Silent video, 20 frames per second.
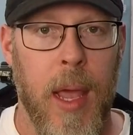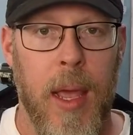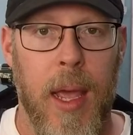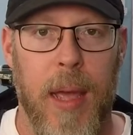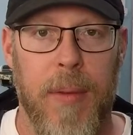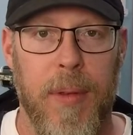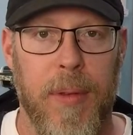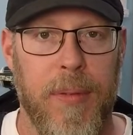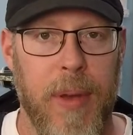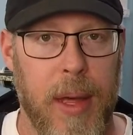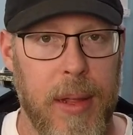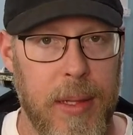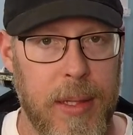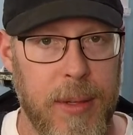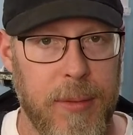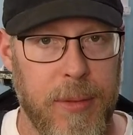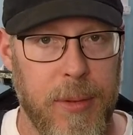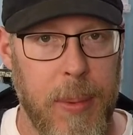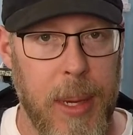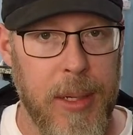If you found this
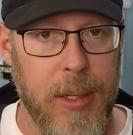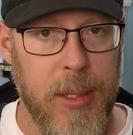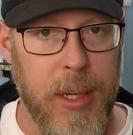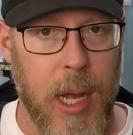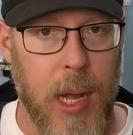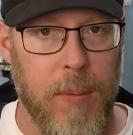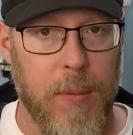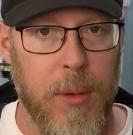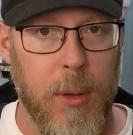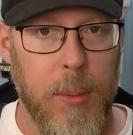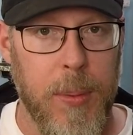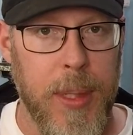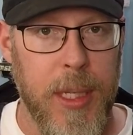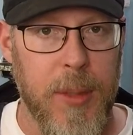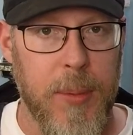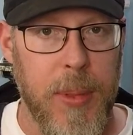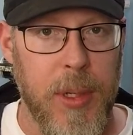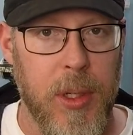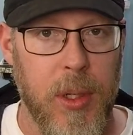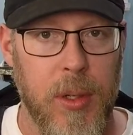information helpful,
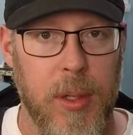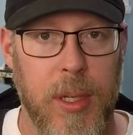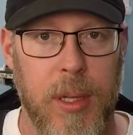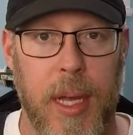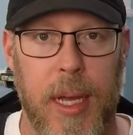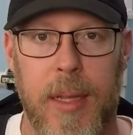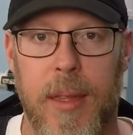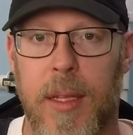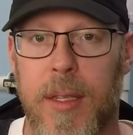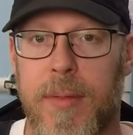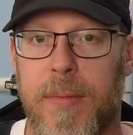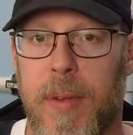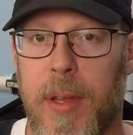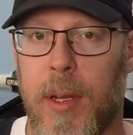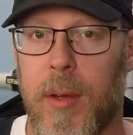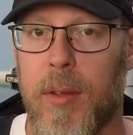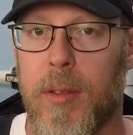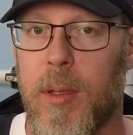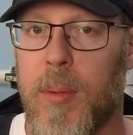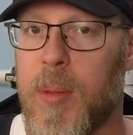please be sure to like this
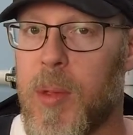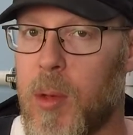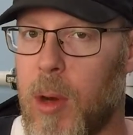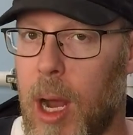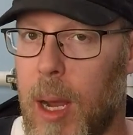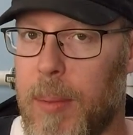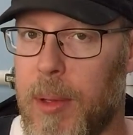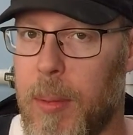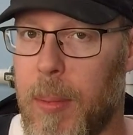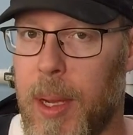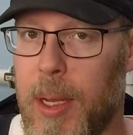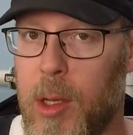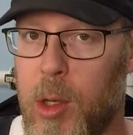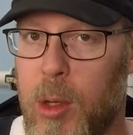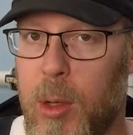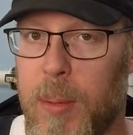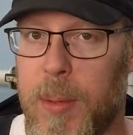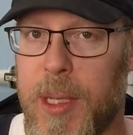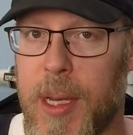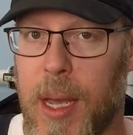video and subscribe to my
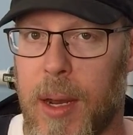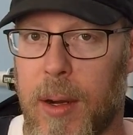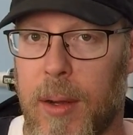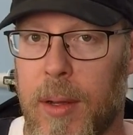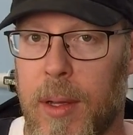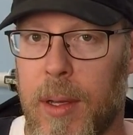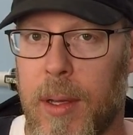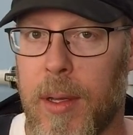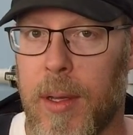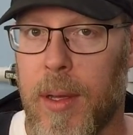YouTube channel.